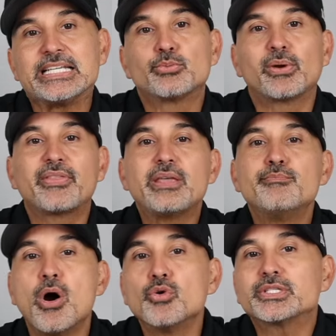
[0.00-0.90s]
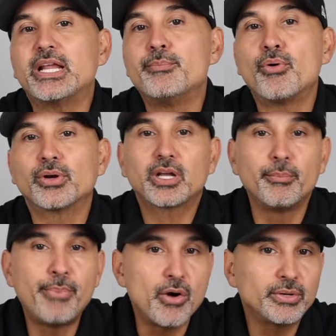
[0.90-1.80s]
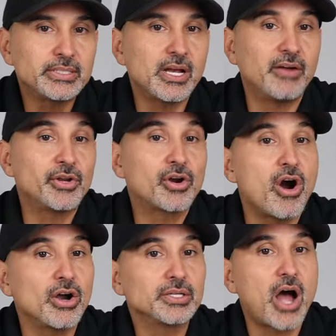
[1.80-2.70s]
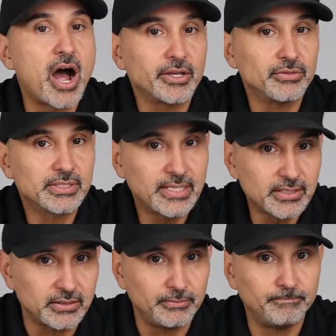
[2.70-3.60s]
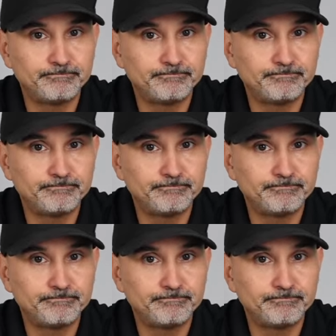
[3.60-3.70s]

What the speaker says: is one of the most important components of your car's audio system.